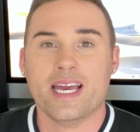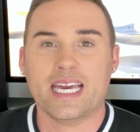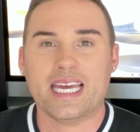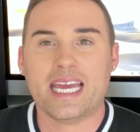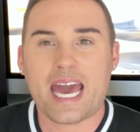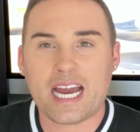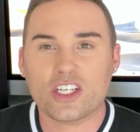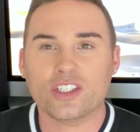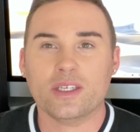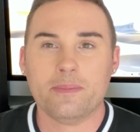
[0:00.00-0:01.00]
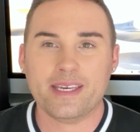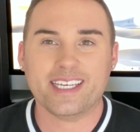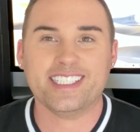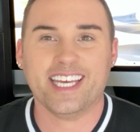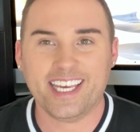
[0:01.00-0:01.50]
Can it actually be
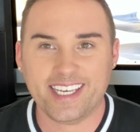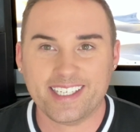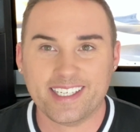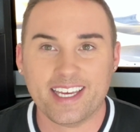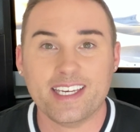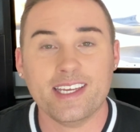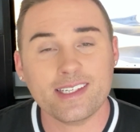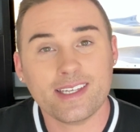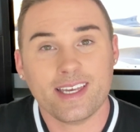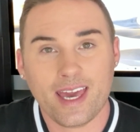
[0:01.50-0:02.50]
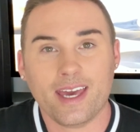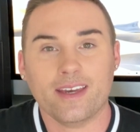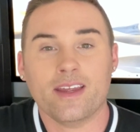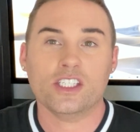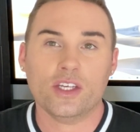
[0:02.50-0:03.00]
attained? And yes, it
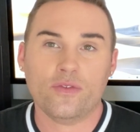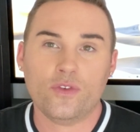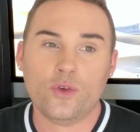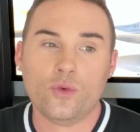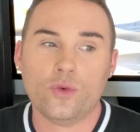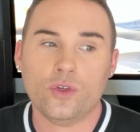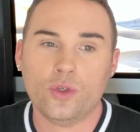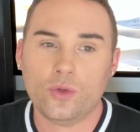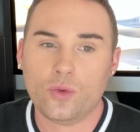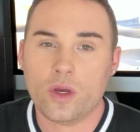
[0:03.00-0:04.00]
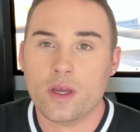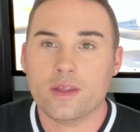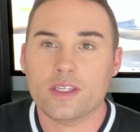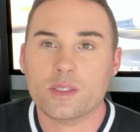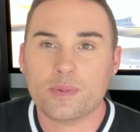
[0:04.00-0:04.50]
can. If you do
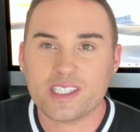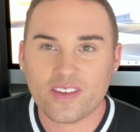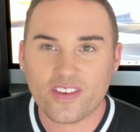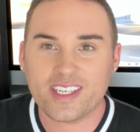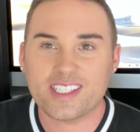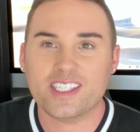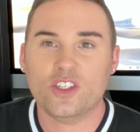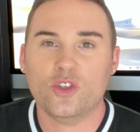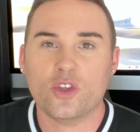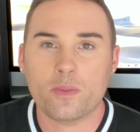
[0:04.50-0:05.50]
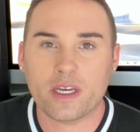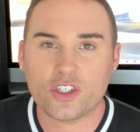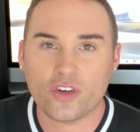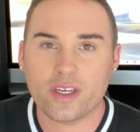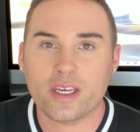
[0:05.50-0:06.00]
the specifics, you do the
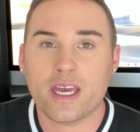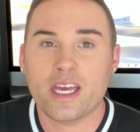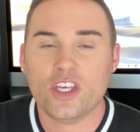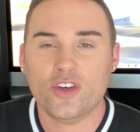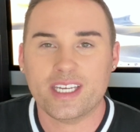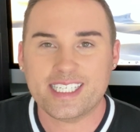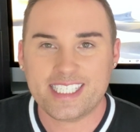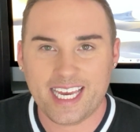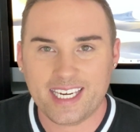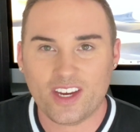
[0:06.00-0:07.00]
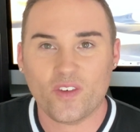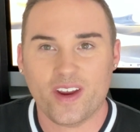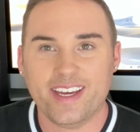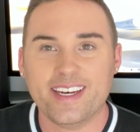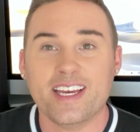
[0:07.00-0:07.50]
measuring, you can attain it,
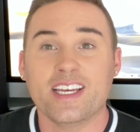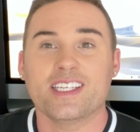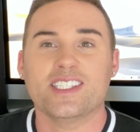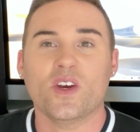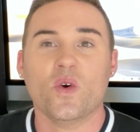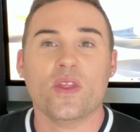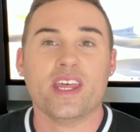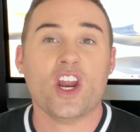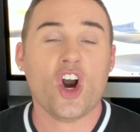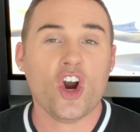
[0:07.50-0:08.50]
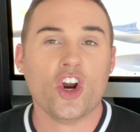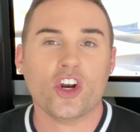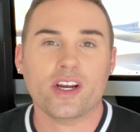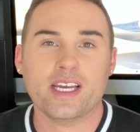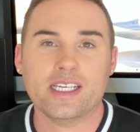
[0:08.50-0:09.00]
right? So then
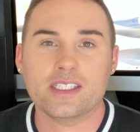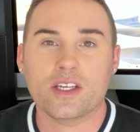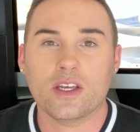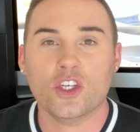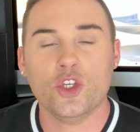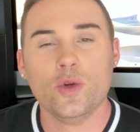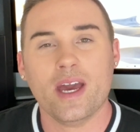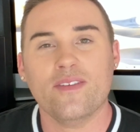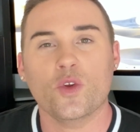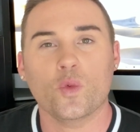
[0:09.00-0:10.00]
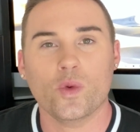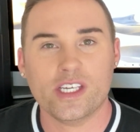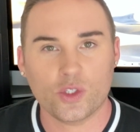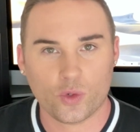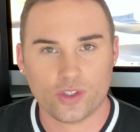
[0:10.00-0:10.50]
R is, do you have the
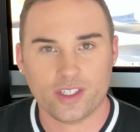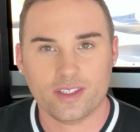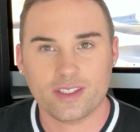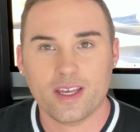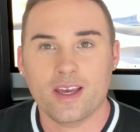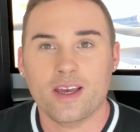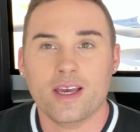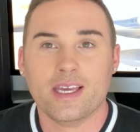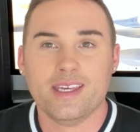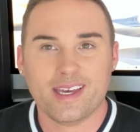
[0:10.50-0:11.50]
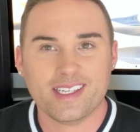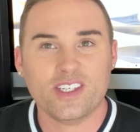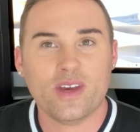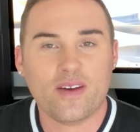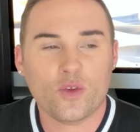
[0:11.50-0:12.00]
resources? Yes,
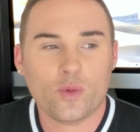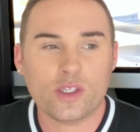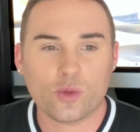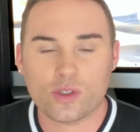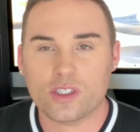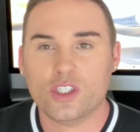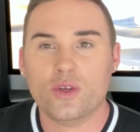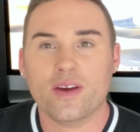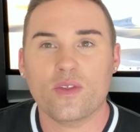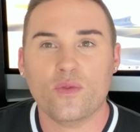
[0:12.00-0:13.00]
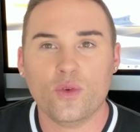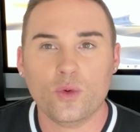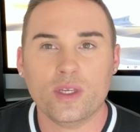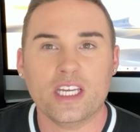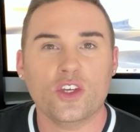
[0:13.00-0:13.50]
you have the resources. Do you have the
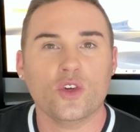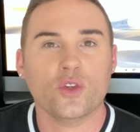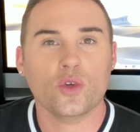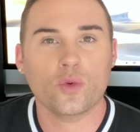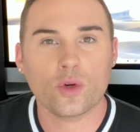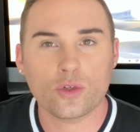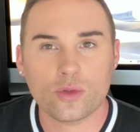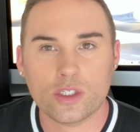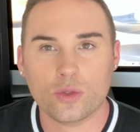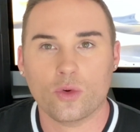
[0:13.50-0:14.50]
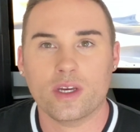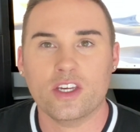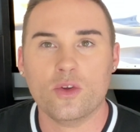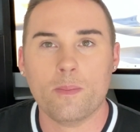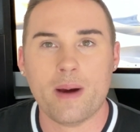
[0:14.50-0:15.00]
food? Can you go to the grocery store? Can
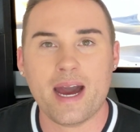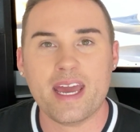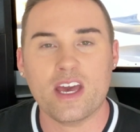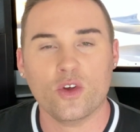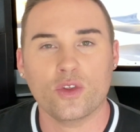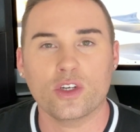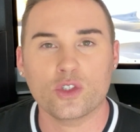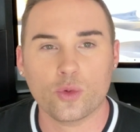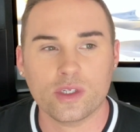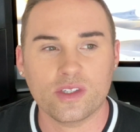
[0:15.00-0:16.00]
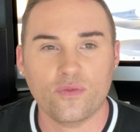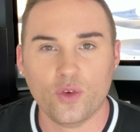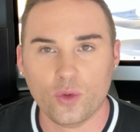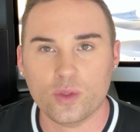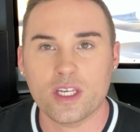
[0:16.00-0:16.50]
you buy healthier choice
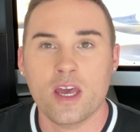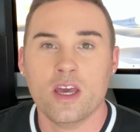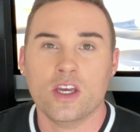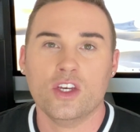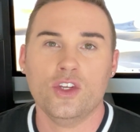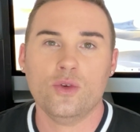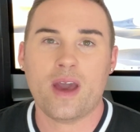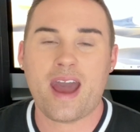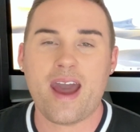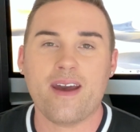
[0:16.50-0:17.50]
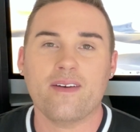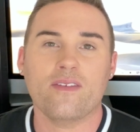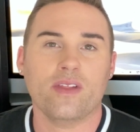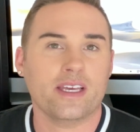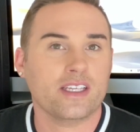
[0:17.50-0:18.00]
foods? Do you
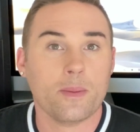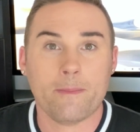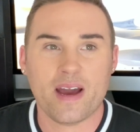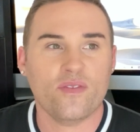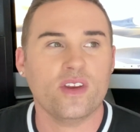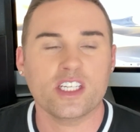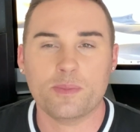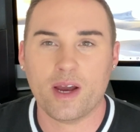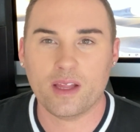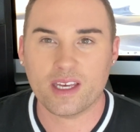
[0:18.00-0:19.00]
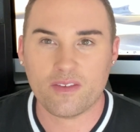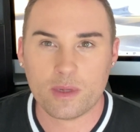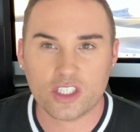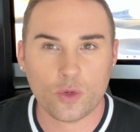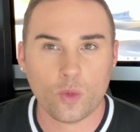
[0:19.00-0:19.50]
have like MyFitnessPal, like I've
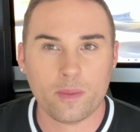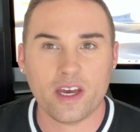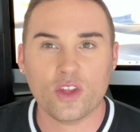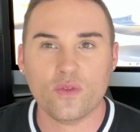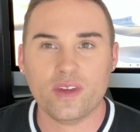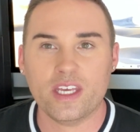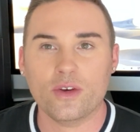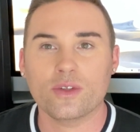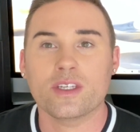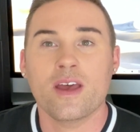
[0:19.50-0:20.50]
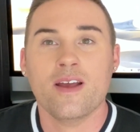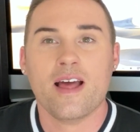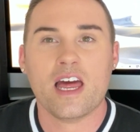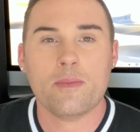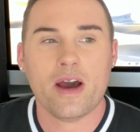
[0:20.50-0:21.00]
mentioned in one of my other videos
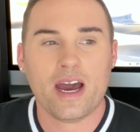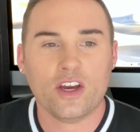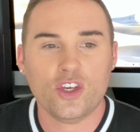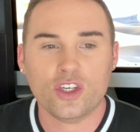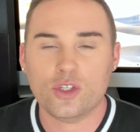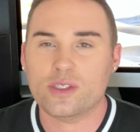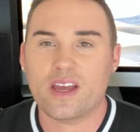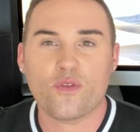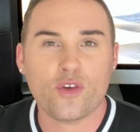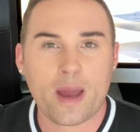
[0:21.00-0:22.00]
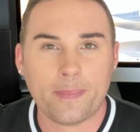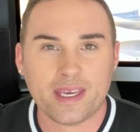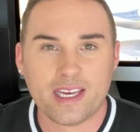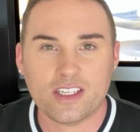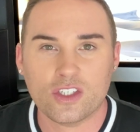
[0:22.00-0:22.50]
about how you can use that free
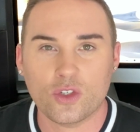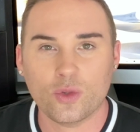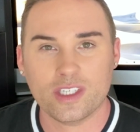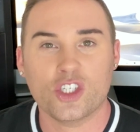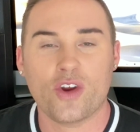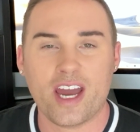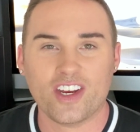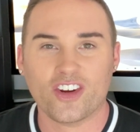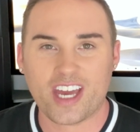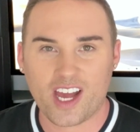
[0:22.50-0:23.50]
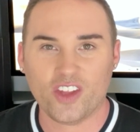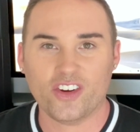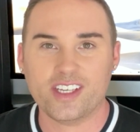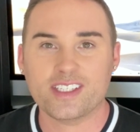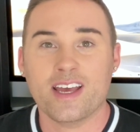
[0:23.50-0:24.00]
application to really track your
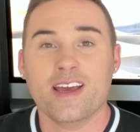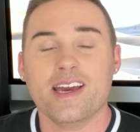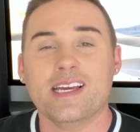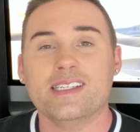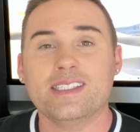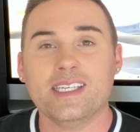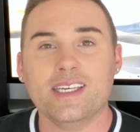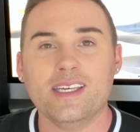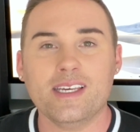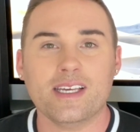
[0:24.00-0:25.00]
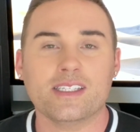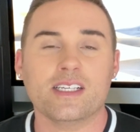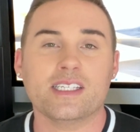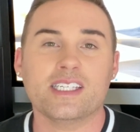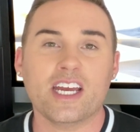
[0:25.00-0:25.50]
calories? And T is
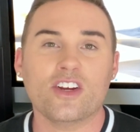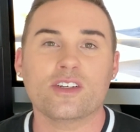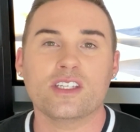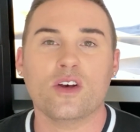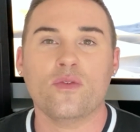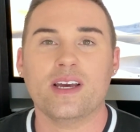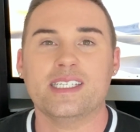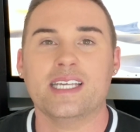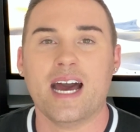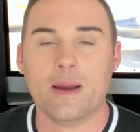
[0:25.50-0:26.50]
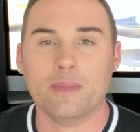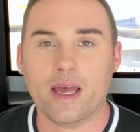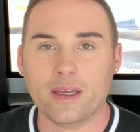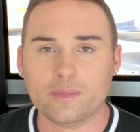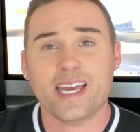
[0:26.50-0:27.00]
set yourself a
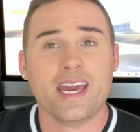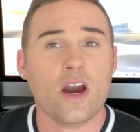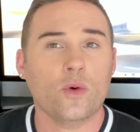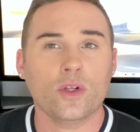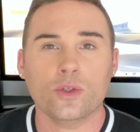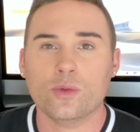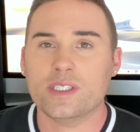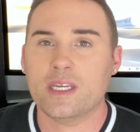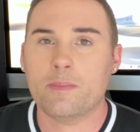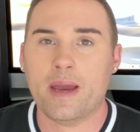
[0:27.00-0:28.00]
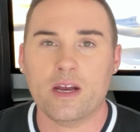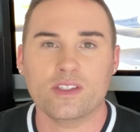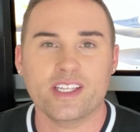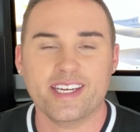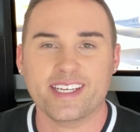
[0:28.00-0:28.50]
timeline. Say I want to lose 10 pounds
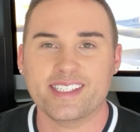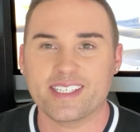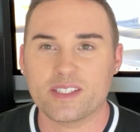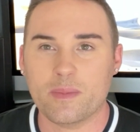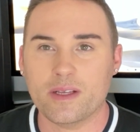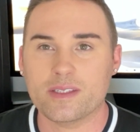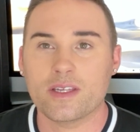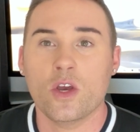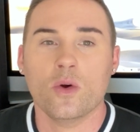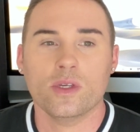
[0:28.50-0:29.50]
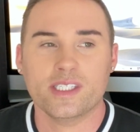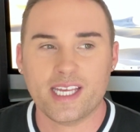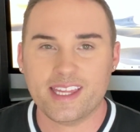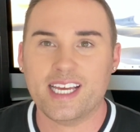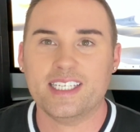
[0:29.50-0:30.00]
in the next 6 months.
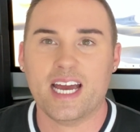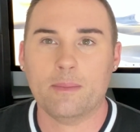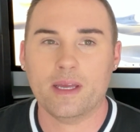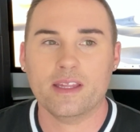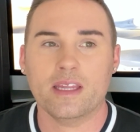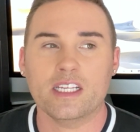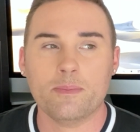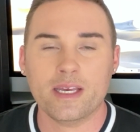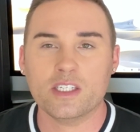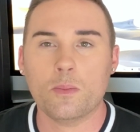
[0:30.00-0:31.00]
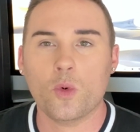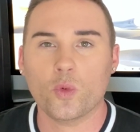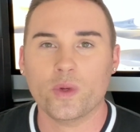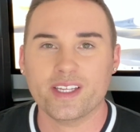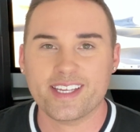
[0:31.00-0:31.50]
Set that timeline. That makes it more
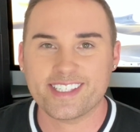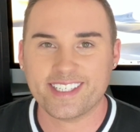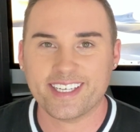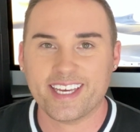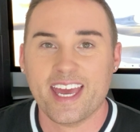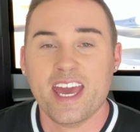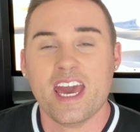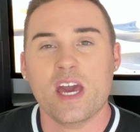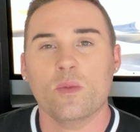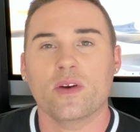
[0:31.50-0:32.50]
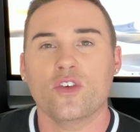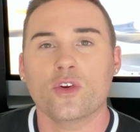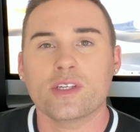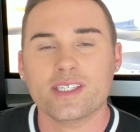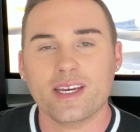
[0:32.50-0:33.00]
realistic. And whenever
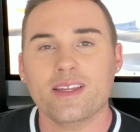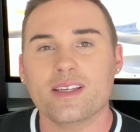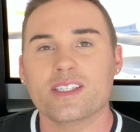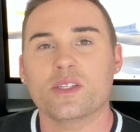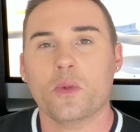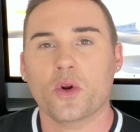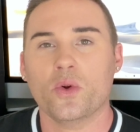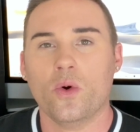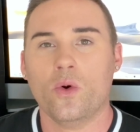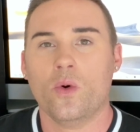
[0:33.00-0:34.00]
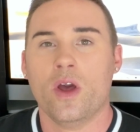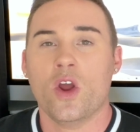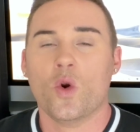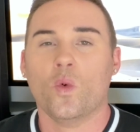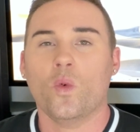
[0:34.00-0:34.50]
you're setting the SMART goal,
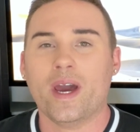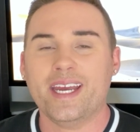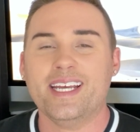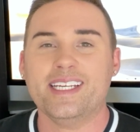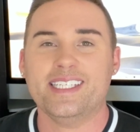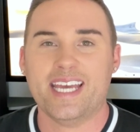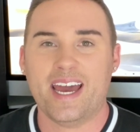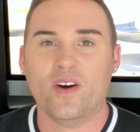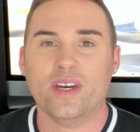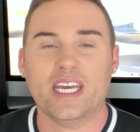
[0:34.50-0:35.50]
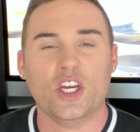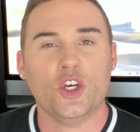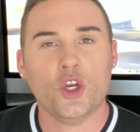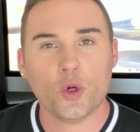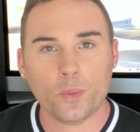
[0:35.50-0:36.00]
write it down in a
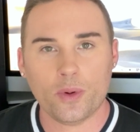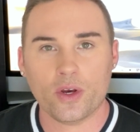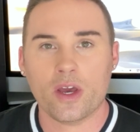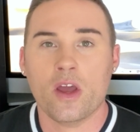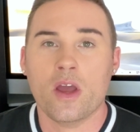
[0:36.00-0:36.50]
notebook.